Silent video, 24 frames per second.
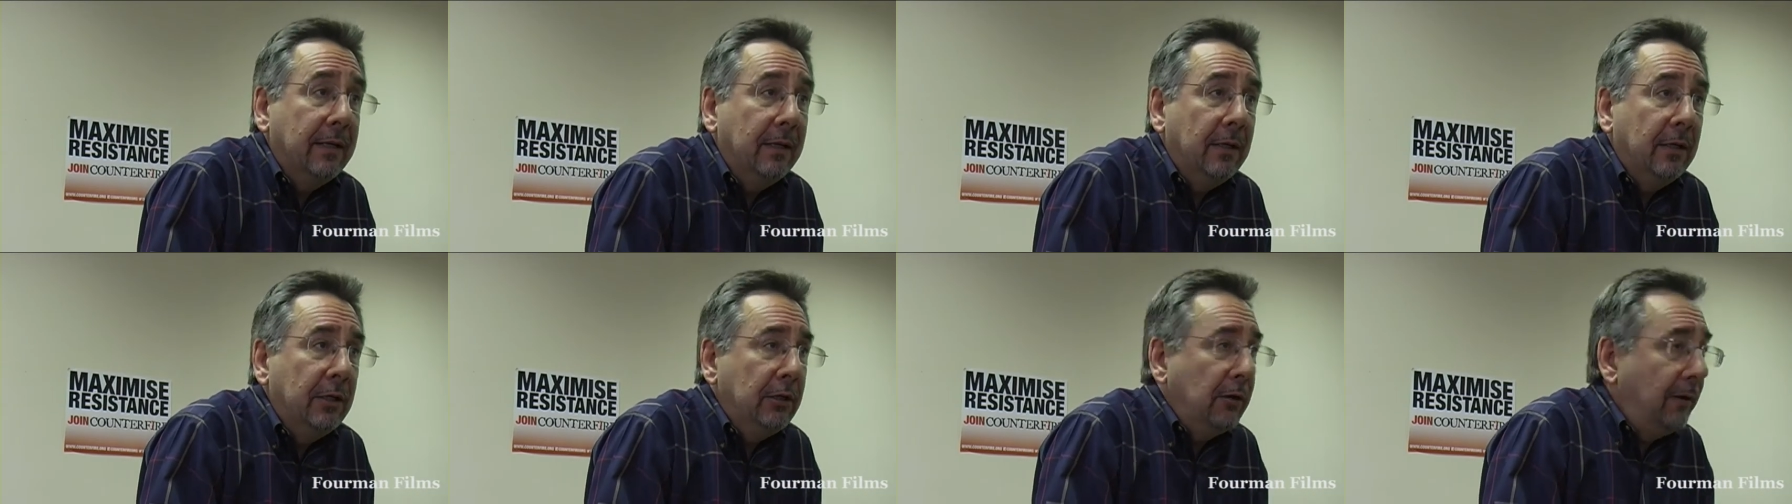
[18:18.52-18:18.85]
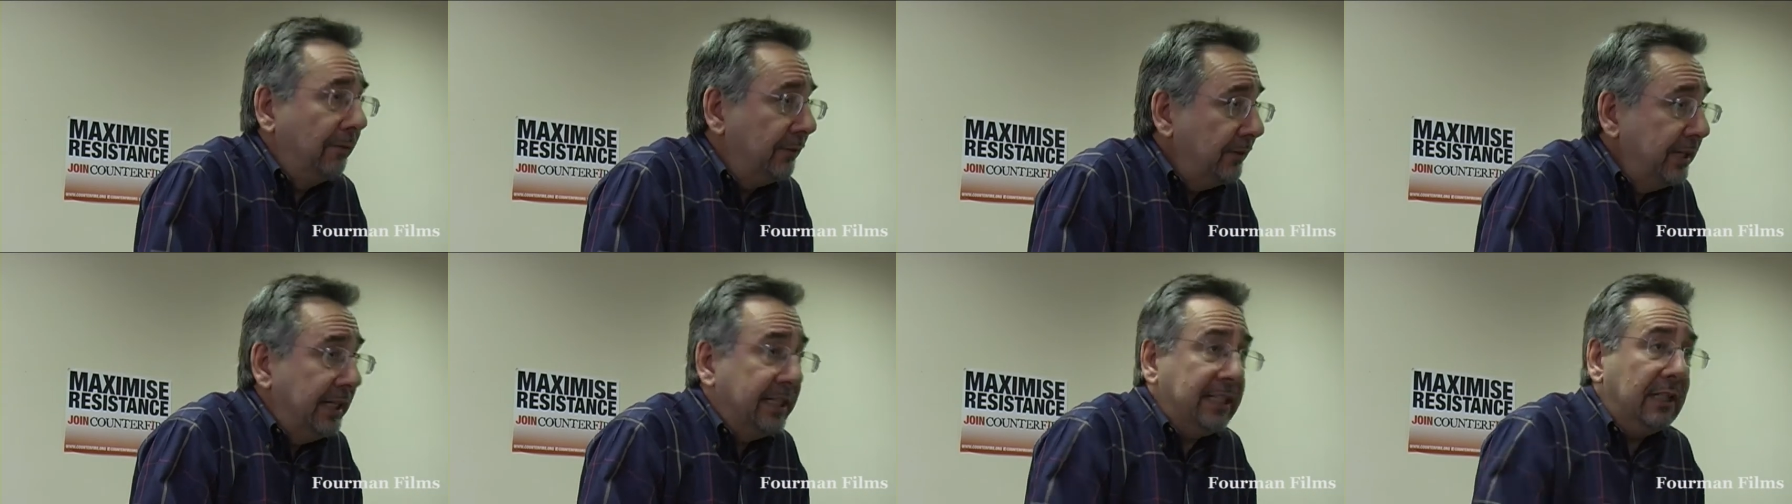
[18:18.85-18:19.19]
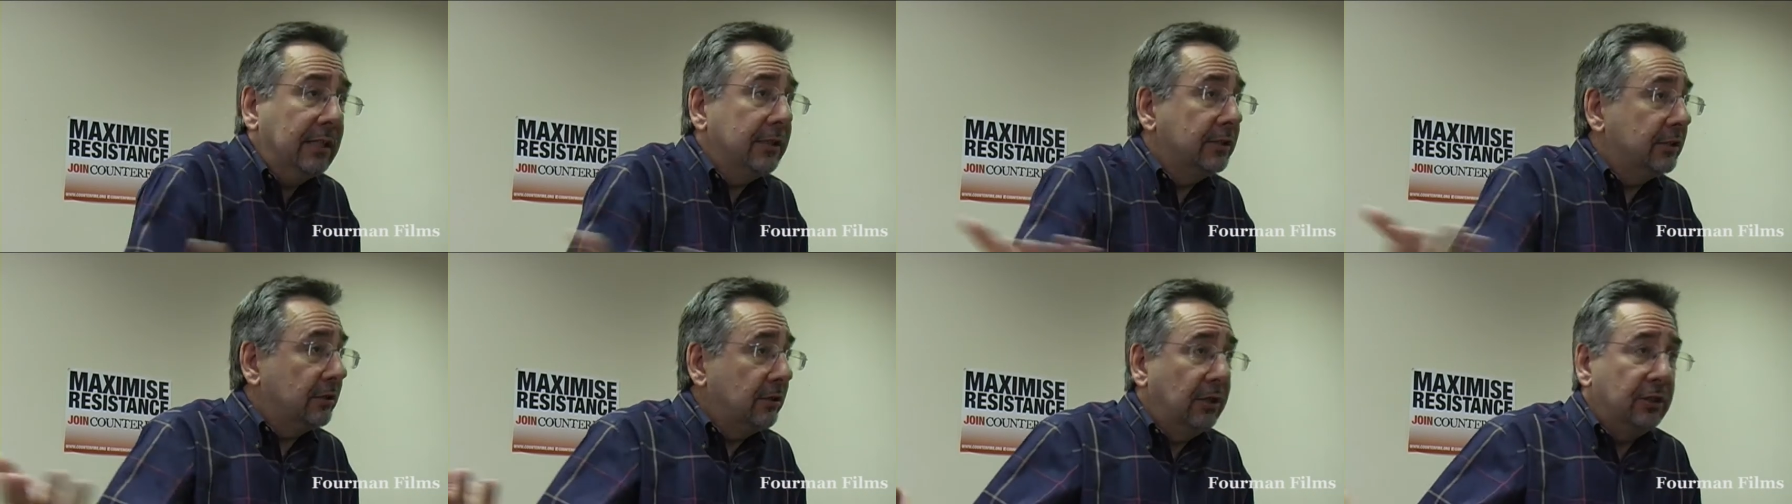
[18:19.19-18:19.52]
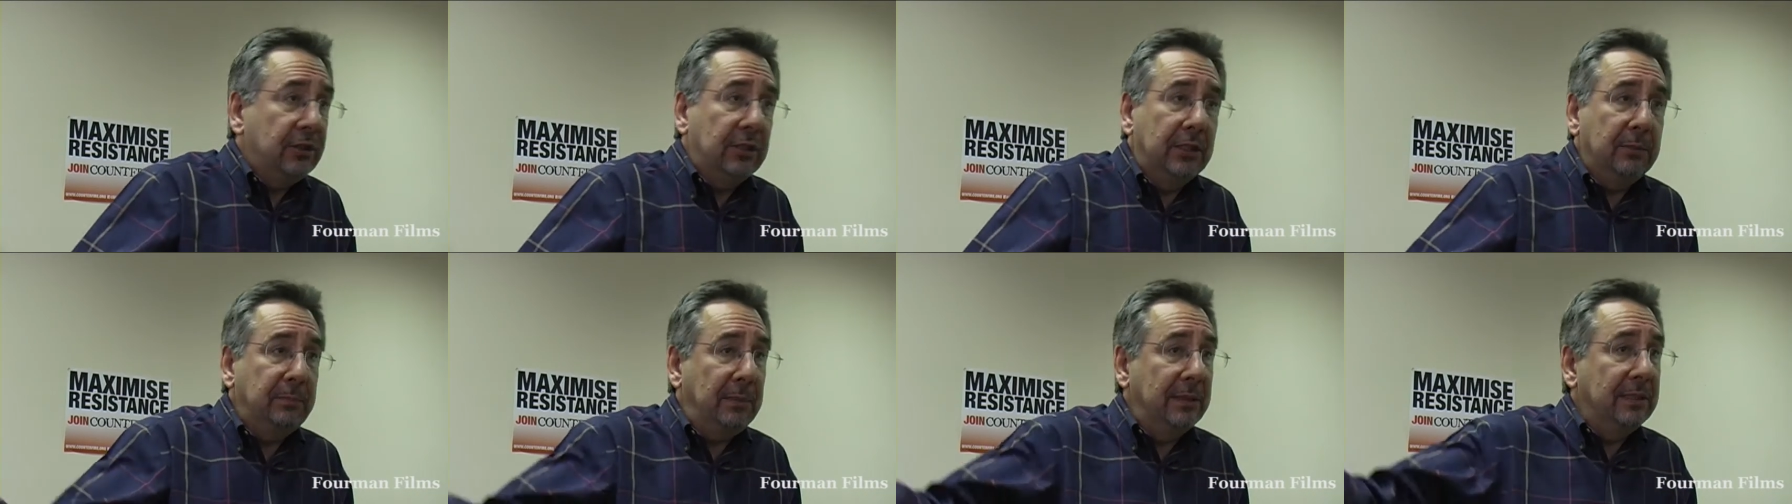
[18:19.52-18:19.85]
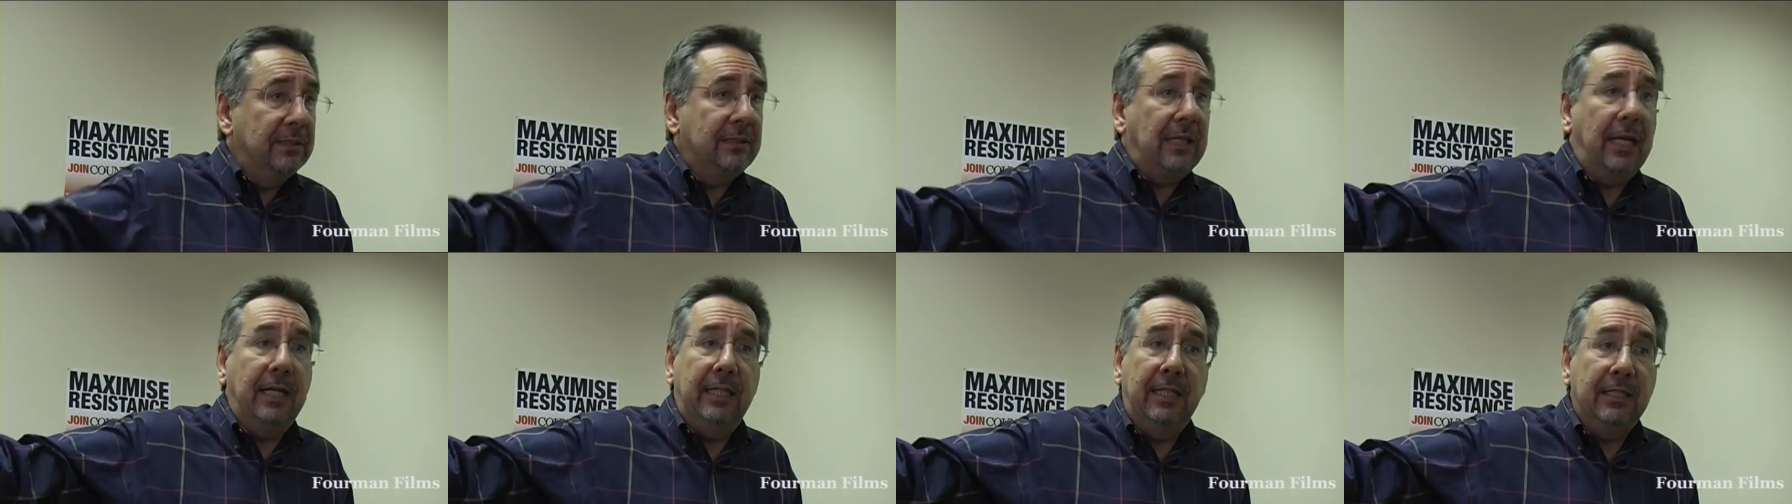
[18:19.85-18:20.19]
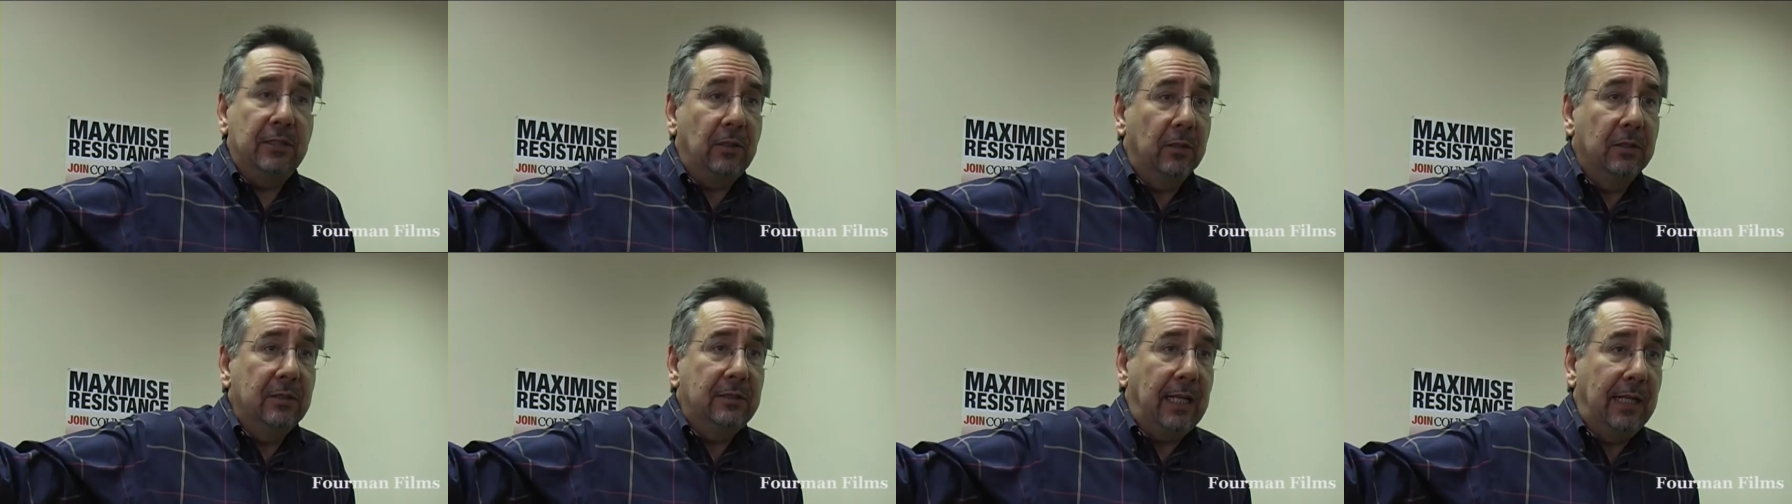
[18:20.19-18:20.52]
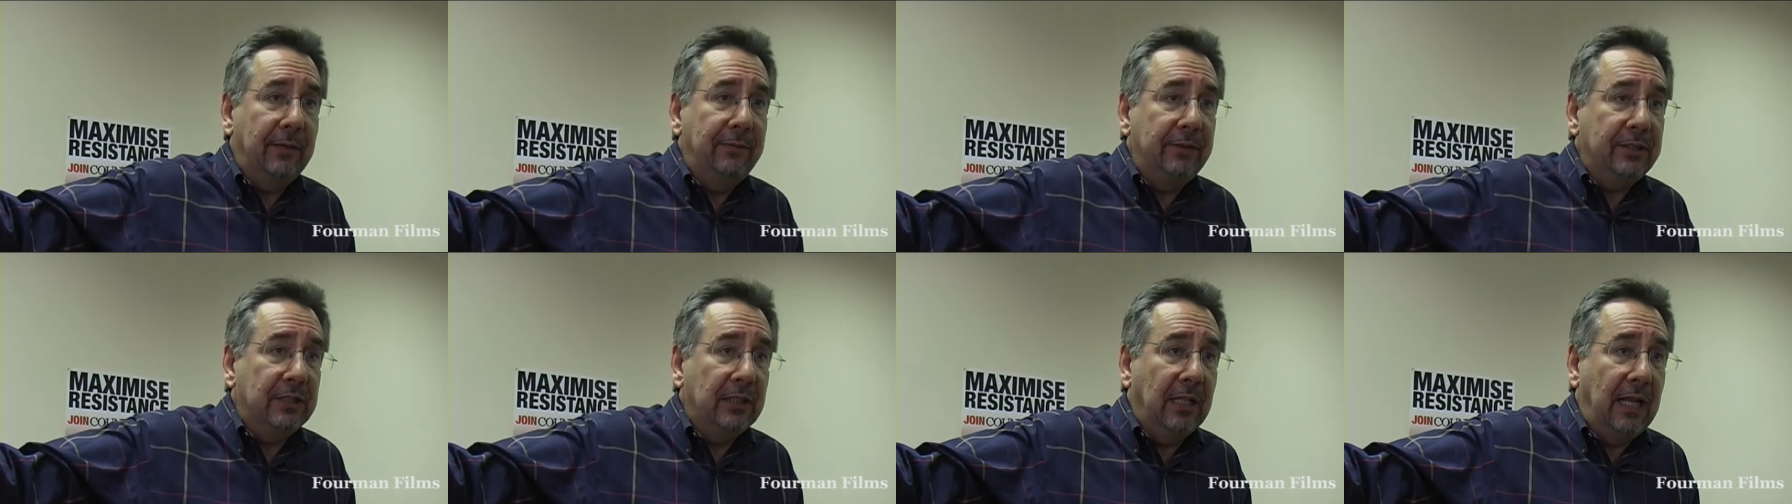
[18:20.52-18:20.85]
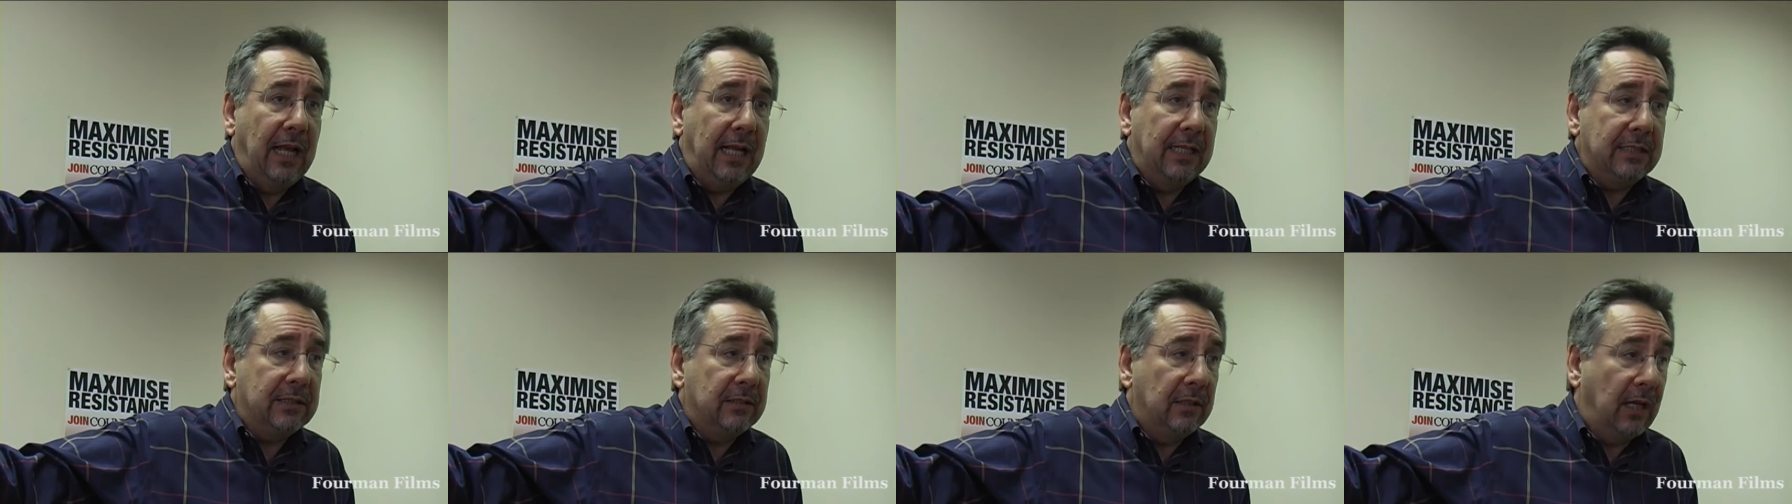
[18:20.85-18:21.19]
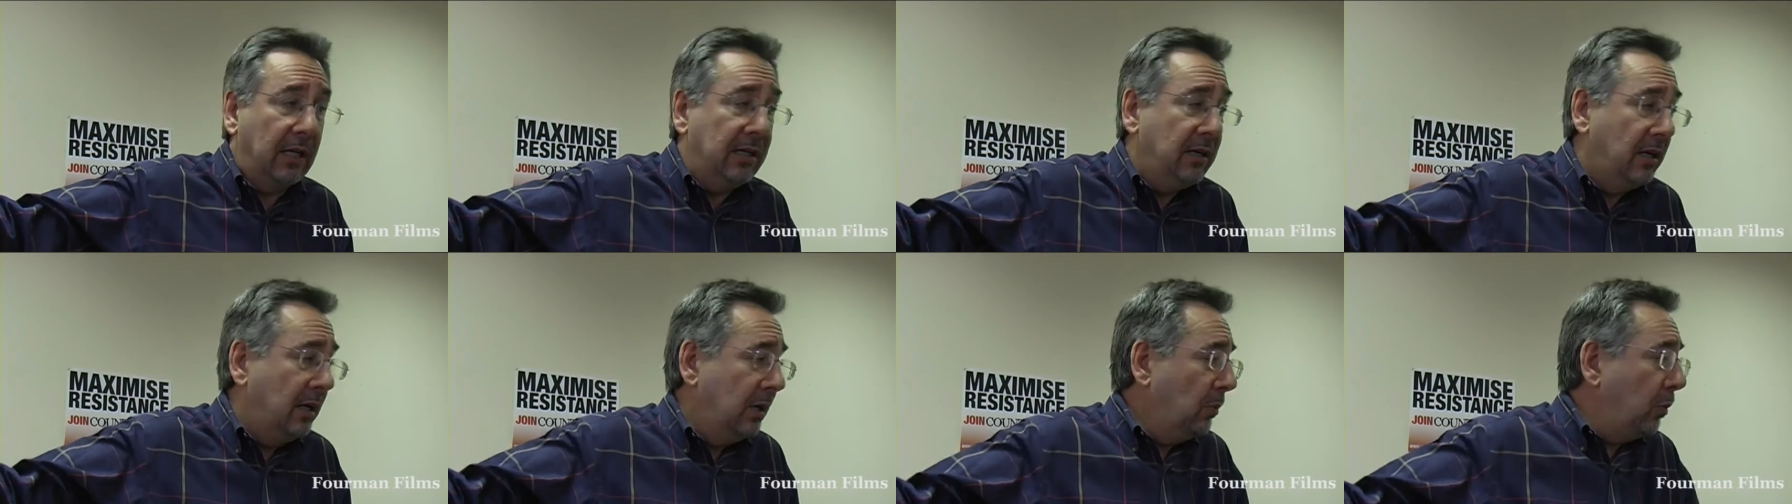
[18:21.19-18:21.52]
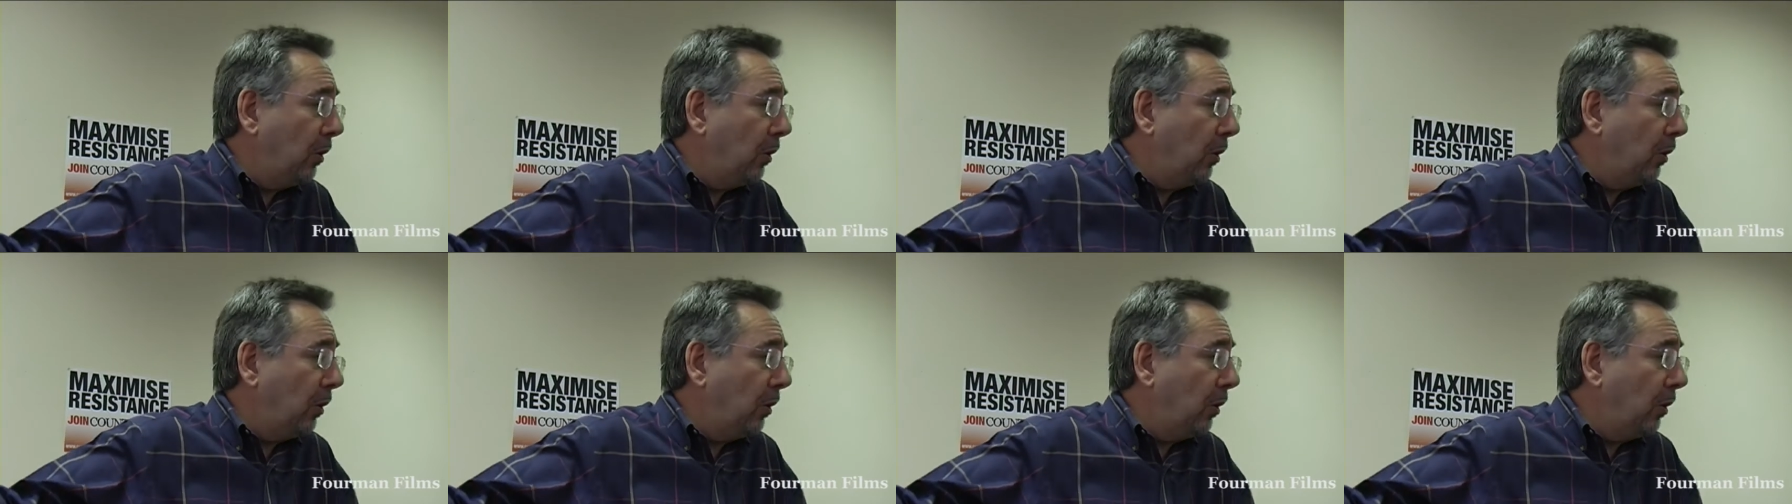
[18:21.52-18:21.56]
You know, if Nicola Sturgeon has been saying this on the television last night,